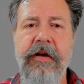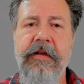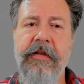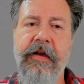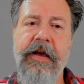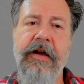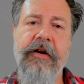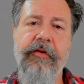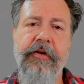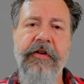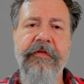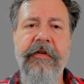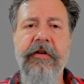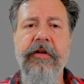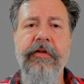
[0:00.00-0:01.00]
The categories
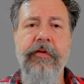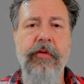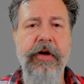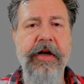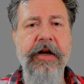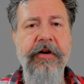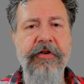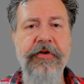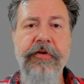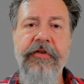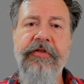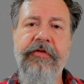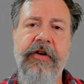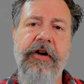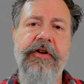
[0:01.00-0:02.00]
follow the WCAG 2
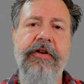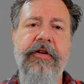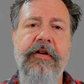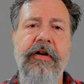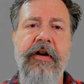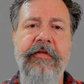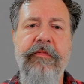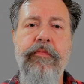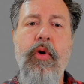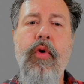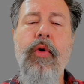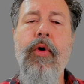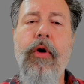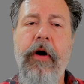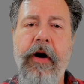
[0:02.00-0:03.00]
structure of
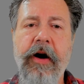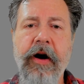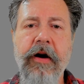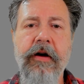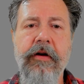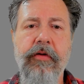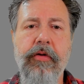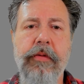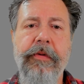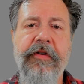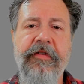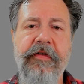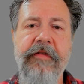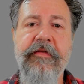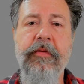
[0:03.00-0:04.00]
POUR, or
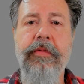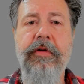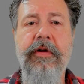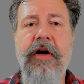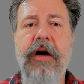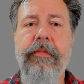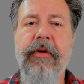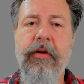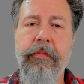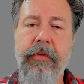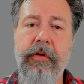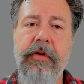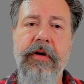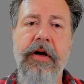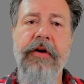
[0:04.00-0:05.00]
perceivable,
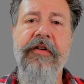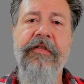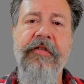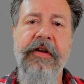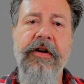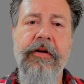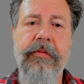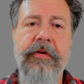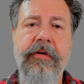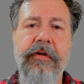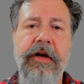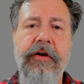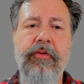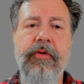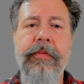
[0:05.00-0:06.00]
operable, understandable,
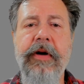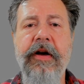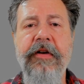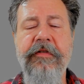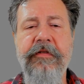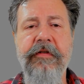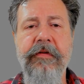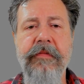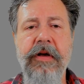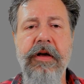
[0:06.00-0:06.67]
and robust,